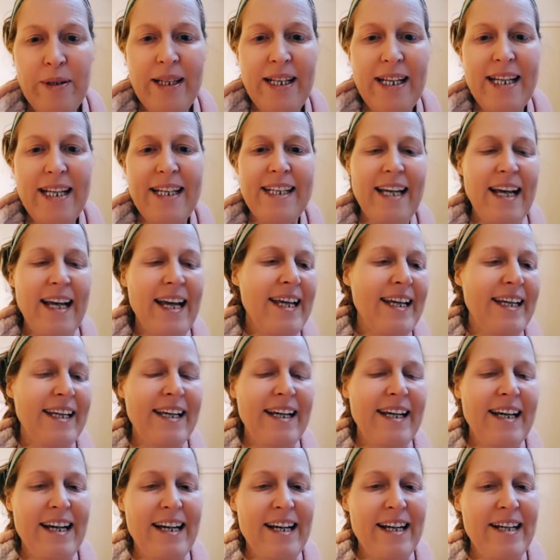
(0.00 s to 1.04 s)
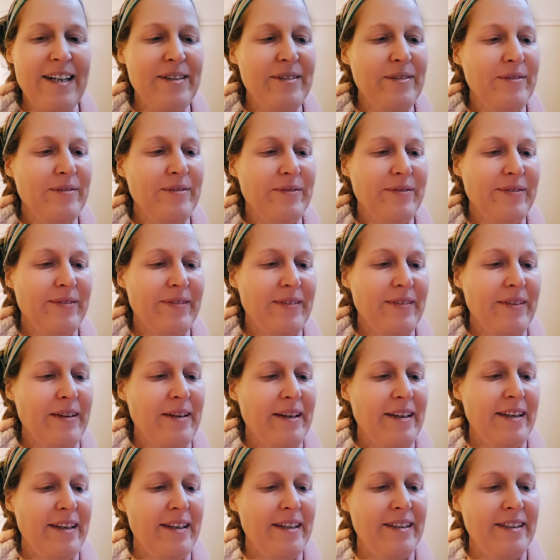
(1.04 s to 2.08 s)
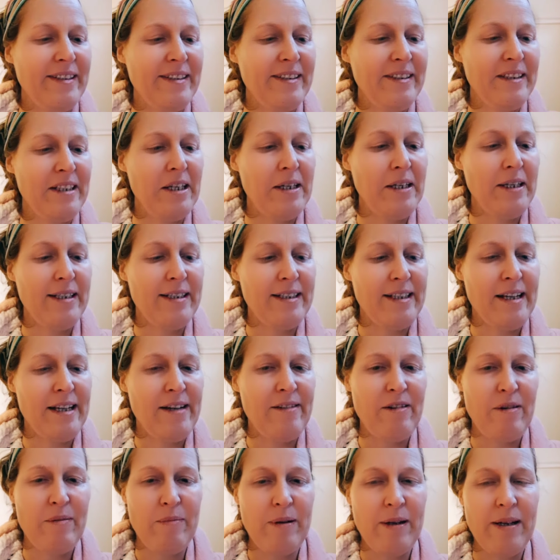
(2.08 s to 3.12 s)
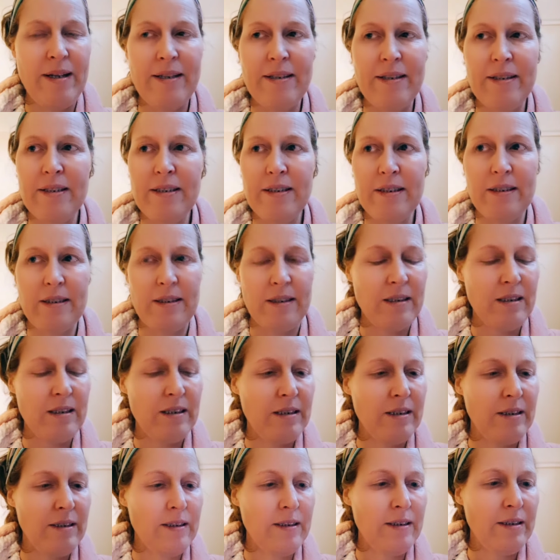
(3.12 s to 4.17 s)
Morning, Kaker. So let's carry on playing this.